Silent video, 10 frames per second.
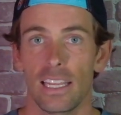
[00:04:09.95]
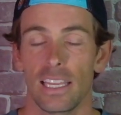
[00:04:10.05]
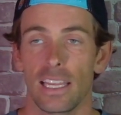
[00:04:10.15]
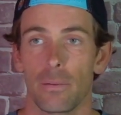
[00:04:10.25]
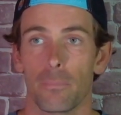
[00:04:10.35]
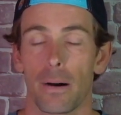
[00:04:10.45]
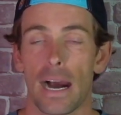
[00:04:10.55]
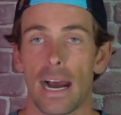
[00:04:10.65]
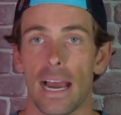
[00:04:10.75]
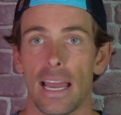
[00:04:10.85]
in
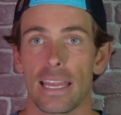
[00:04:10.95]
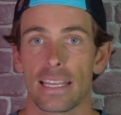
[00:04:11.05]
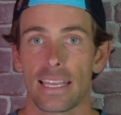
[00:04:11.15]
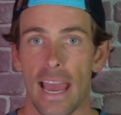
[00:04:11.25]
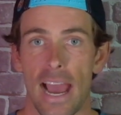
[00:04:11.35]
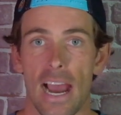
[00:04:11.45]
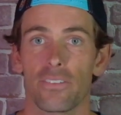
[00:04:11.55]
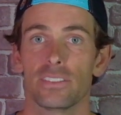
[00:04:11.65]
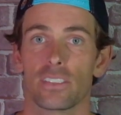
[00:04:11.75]
my calves